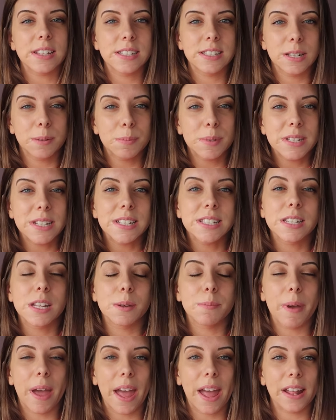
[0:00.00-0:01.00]

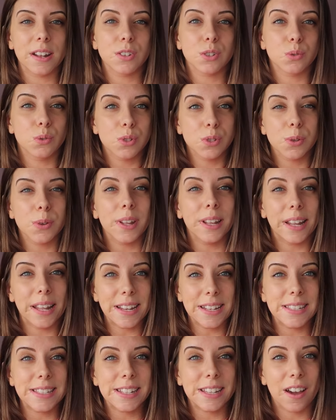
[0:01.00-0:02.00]
astigmatism and also a
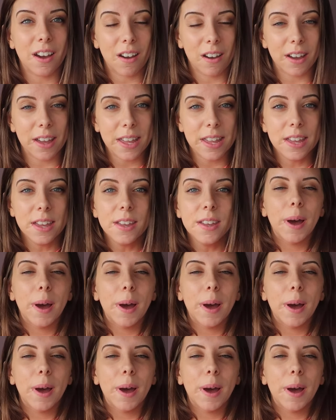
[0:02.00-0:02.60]
lazy eye.